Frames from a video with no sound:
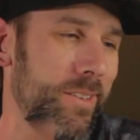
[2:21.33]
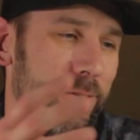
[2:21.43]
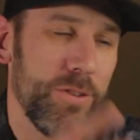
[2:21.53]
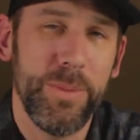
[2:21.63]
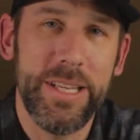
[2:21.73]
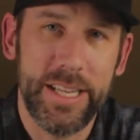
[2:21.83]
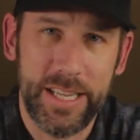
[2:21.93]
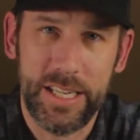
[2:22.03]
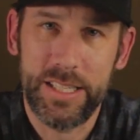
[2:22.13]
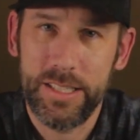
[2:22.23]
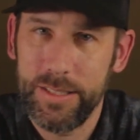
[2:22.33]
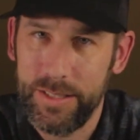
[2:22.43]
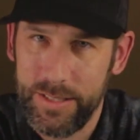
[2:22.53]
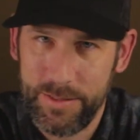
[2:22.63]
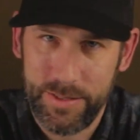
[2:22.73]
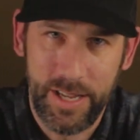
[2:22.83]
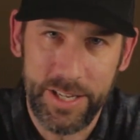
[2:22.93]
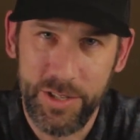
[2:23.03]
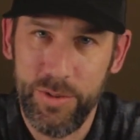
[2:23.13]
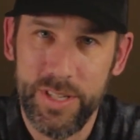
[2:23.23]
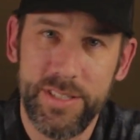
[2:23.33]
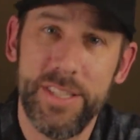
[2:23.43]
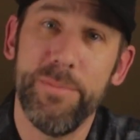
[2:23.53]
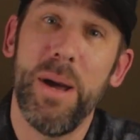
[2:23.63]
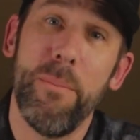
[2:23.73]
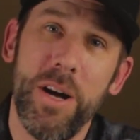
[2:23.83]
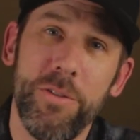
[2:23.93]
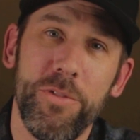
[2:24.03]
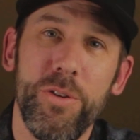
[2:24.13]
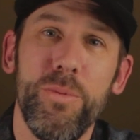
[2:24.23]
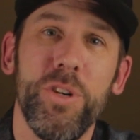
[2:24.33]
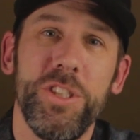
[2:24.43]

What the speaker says: for me, I do this in my mudroom,